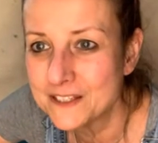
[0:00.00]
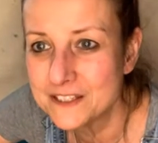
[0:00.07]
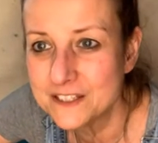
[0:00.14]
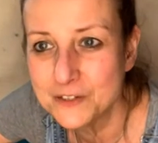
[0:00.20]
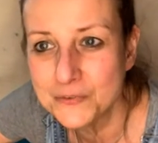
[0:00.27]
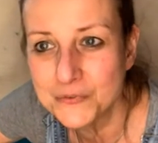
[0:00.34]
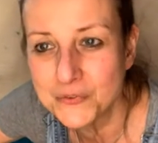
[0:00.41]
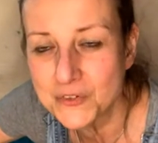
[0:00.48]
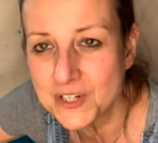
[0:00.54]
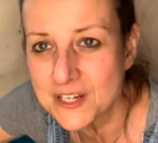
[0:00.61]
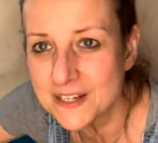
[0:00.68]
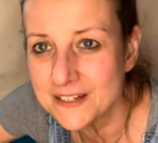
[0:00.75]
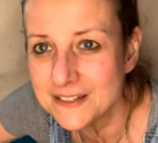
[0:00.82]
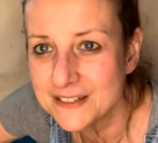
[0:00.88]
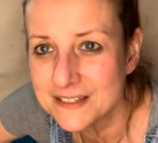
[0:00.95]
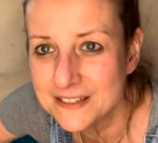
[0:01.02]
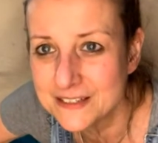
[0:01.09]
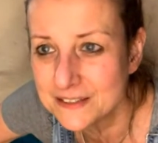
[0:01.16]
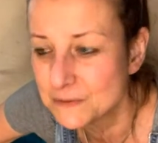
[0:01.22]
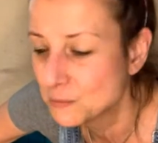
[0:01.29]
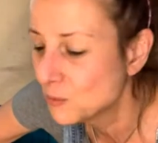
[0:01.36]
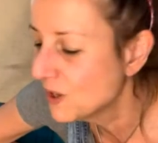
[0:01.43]

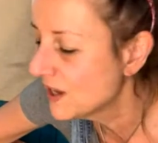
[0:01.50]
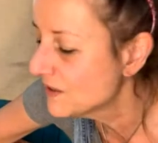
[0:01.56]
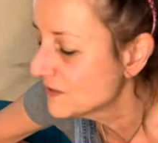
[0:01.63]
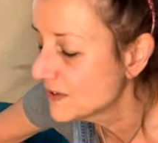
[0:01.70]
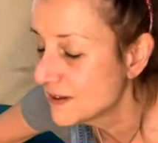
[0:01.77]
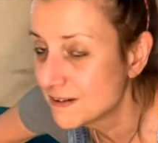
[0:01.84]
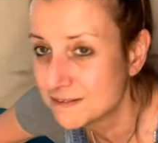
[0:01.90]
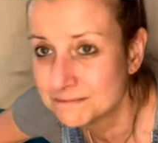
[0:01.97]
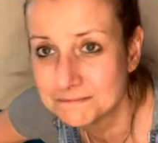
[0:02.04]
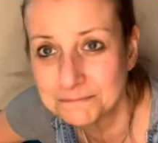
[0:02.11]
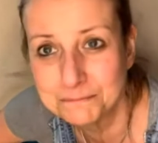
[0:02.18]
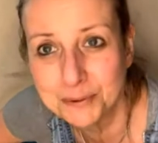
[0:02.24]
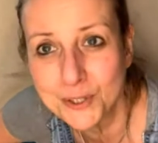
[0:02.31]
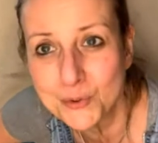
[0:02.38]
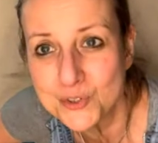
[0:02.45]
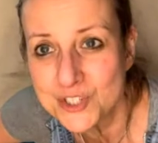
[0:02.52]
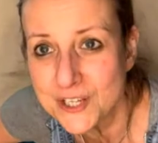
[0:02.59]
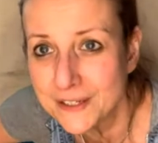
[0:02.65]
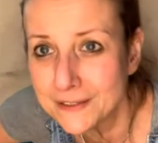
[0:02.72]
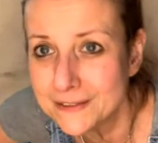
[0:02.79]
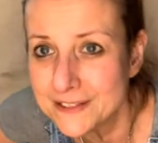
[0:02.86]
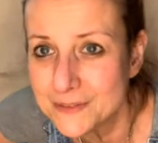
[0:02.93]
different whatever
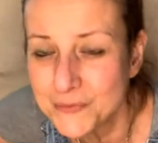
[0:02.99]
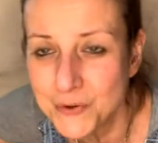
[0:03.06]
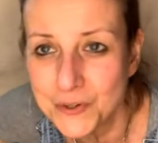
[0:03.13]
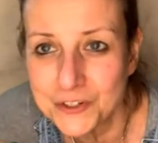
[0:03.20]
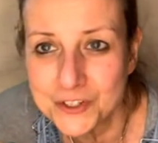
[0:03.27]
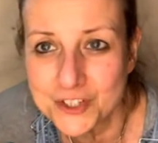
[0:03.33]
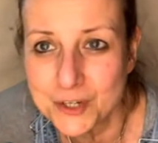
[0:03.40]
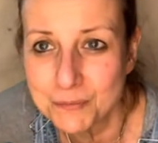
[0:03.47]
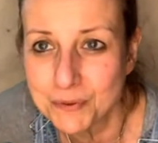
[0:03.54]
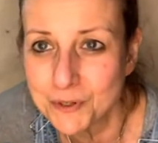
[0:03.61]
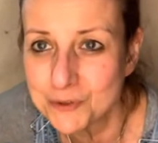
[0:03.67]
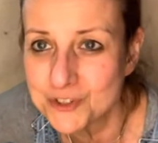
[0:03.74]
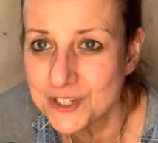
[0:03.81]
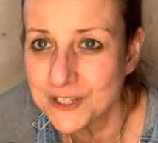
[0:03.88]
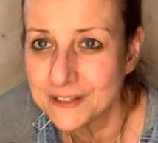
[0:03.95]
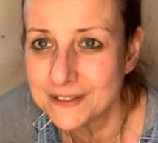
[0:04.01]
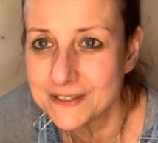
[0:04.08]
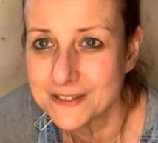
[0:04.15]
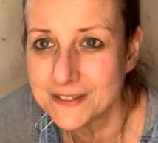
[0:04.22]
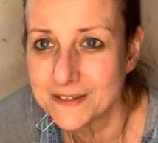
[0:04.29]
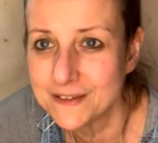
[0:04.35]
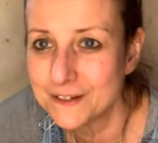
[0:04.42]
projects, furniture
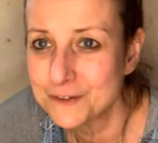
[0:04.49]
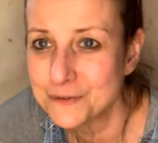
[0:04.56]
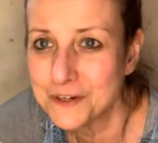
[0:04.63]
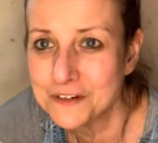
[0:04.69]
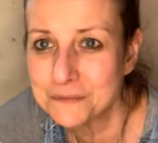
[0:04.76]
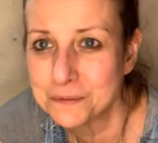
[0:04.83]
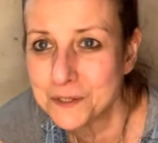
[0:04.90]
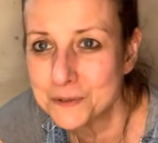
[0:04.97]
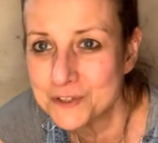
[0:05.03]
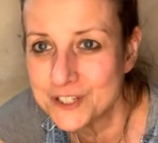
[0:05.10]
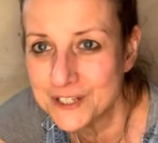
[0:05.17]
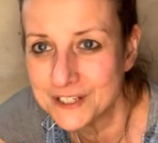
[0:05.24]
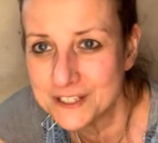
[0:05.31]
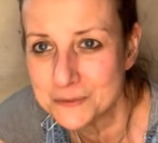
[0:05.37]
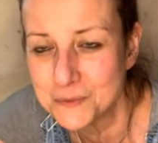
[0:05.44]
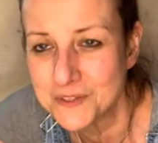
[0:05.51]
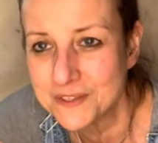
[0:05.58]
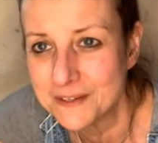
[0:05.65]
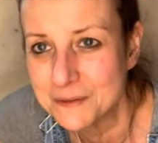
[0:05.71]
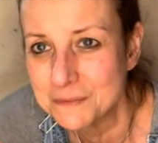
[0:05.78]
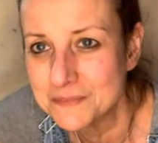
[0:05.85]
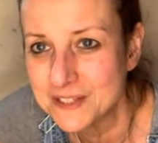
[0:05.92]
projects, craft projects with
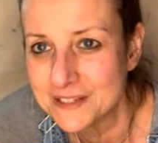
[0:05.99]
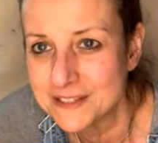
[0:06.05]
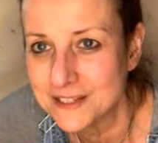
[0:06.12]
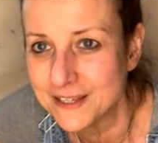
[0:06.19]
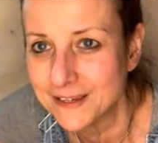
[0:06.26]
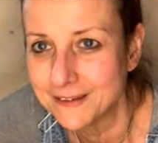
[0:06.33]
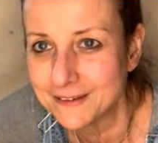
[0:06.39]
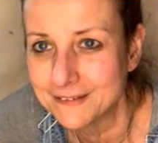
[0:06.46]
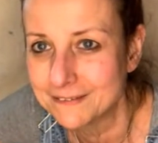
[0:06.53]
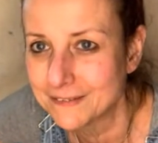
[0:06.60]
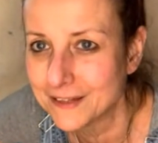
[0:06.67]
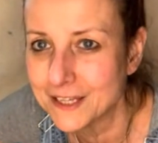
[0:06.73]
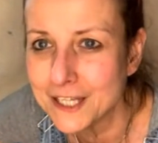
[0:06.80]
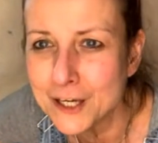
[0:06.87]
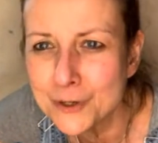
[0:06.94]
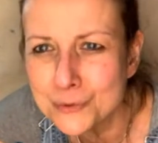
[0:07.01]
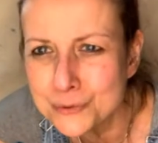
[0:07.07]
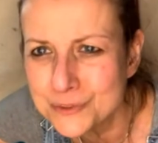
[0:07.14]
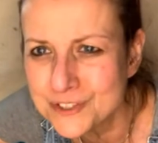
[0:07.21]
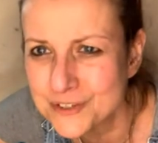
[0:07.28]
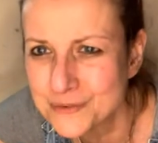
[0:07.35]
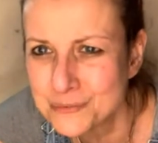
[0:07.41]
them. There's like
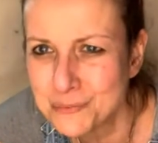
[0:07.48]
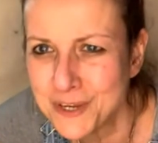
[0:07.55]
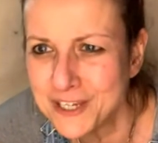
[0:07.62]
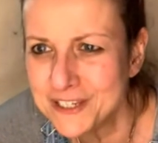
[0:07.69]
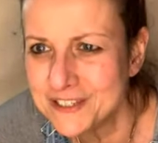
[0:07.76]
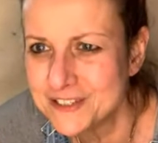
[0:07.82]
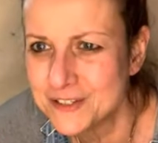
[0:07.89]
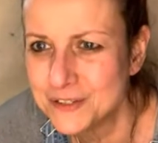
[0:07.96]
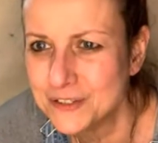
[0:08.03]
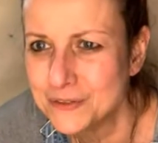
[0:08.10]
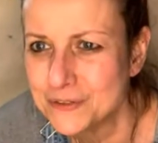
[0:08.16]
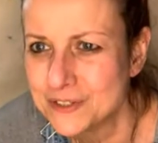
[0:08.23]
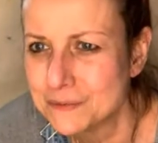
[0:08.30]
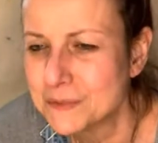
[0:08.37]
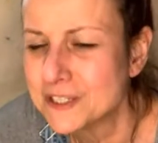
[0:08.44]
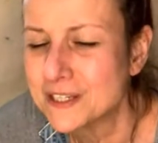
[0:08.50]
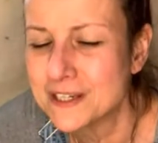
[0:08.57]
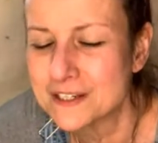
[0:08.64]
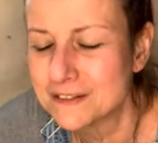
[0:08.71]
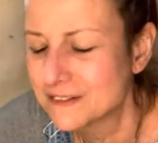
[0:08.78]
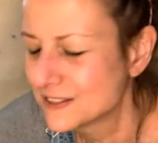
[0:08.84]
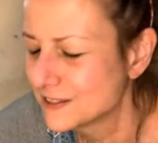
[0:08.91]
loads of ways to use them, and
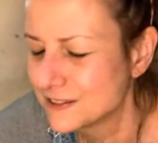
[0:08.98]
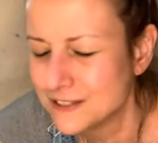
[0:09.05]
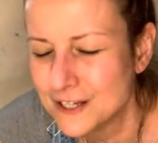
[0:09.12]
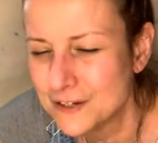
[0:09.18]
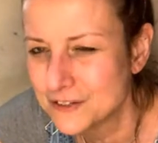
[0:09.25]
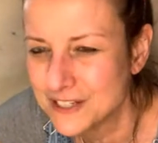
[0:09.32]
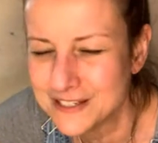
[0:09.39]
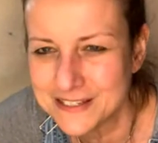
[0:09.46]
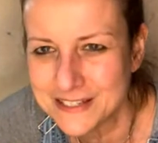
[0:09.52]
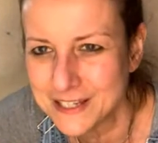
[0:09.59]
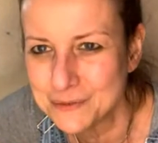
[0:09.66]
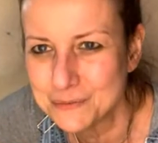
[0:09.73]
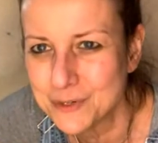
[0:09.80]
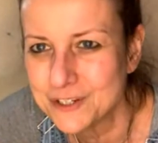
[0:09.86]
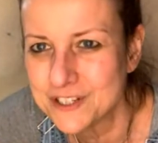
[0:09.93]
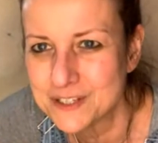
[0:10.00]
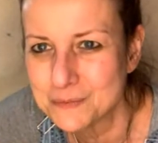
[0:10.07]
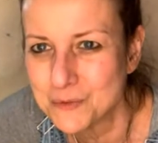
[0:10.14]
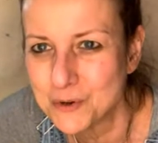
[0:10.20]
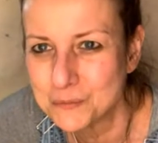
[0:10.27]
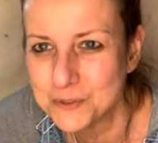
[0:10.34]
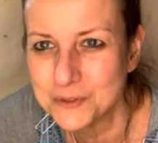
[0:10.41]
there's like one is
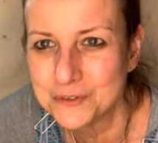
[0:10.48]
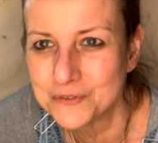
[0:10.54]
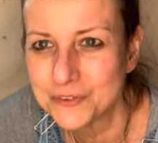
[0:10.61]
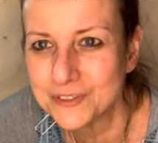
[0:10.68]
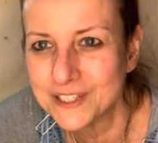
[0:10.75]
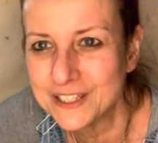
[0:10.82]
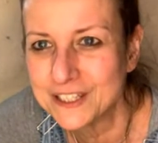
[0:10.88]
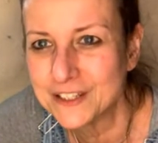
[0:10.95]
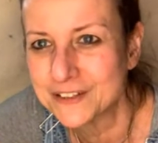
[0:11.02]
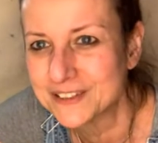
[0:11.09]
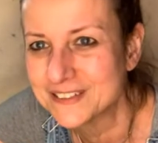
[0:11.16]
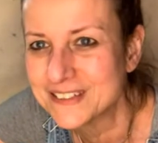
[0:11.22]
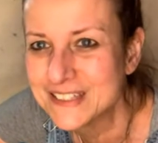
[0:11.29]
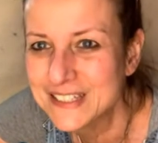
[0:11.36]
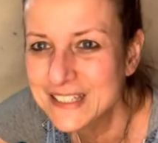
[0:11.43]
more beautiful than the other.